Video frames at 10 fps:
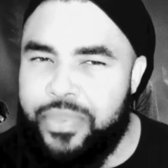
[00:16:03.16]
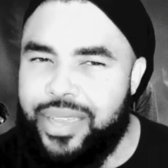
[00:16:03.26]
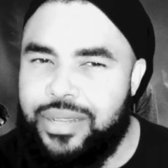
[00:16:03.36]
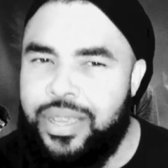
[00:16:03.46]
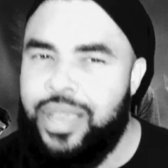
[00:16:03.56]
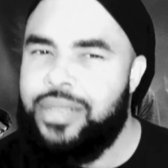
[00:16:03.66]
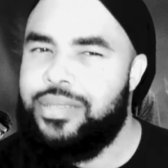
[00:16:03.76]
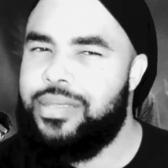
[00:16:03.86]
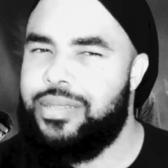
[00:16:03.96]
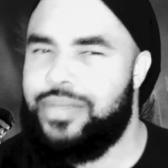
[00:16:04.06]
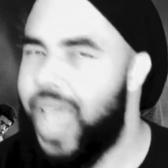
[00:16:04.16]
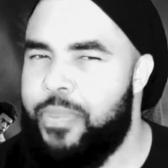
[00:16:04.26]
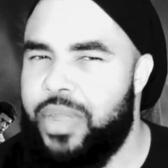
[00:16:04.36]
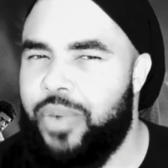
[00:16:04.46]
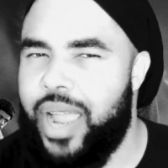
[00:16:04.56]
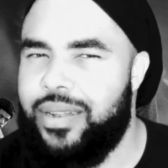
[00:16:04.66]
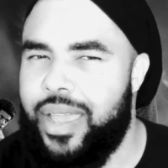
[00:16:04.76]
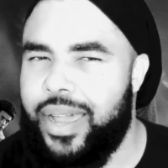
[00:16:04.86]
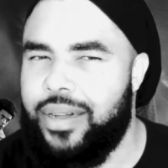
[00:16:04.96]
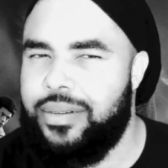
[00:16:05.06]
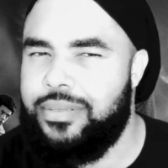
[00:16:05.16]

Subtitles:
it. Stop it right now.